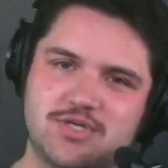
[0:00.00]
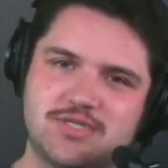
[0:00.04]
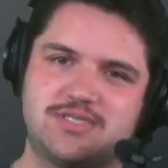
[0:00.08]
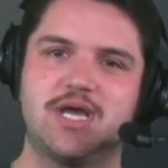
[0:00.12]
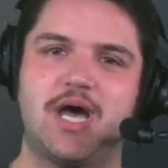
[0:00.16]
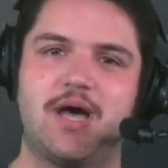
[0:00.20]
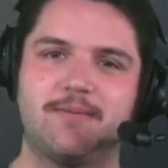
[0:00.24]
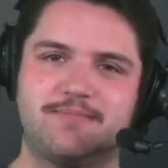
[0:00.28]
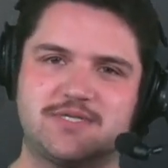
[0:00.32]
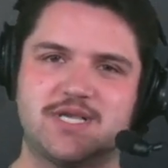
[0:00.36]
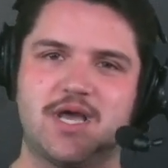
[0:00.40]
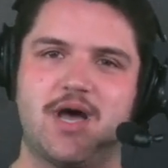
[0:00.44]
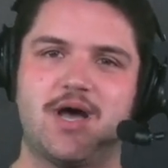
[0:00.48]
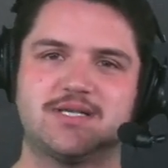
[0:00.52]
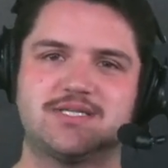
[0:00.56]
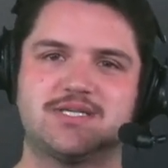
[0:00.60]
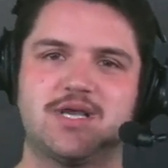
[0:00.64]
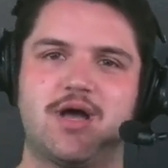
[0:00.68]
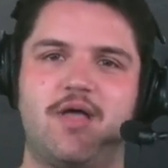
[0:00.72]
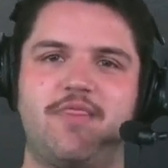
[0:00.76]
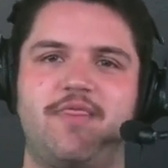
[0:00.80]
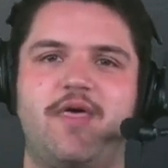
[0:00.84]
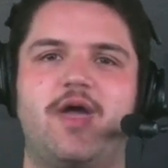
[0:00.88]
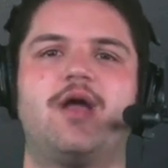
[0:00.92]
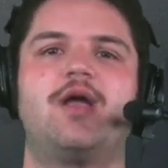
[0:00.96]
dub sauce
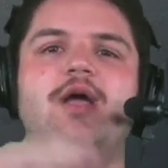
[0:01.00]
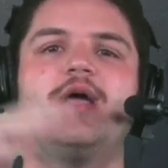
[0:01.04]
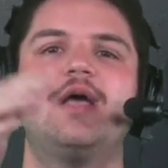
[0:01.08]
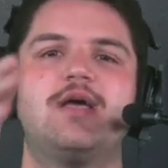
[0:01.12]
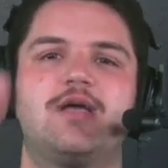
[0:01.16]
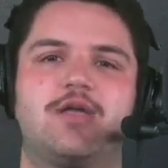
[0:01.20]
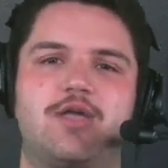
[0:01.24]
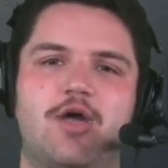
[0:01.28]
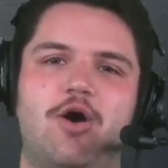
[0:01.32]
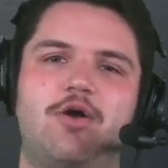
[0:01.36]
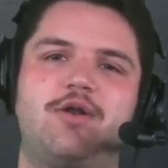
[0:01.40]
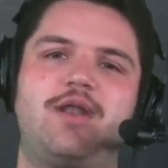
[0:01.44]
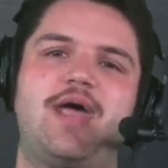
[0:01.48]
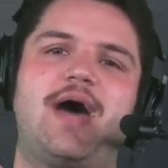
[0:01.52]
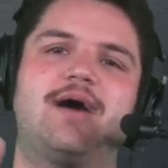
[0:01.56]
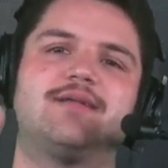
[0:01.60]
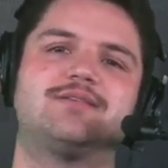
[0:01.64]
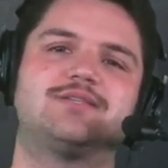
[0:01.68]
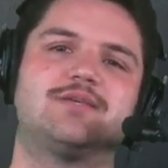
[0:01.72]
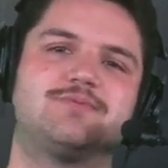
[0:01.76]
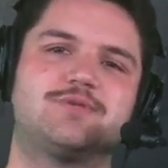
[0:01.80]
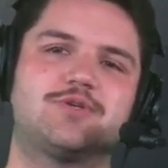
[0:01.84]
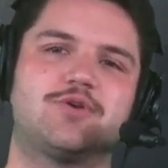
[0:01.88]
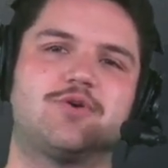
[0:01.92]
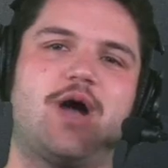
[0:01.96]
on there. Go down,
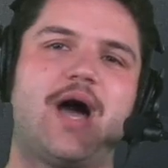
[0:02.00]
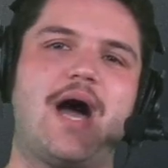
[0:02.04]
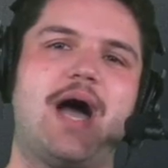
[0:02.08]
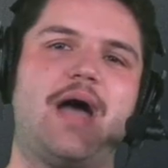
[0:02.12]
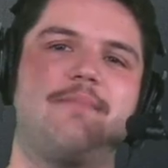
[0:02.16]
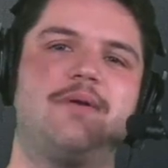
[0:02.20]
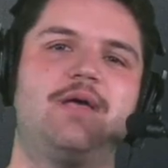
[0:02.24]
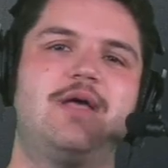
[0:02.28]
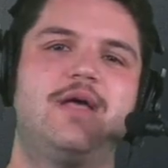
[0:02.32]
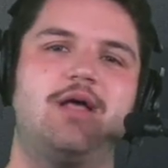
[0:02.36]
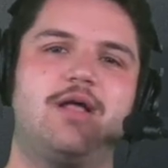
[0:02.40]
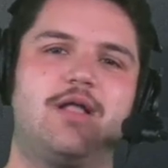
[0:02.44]
subscribe.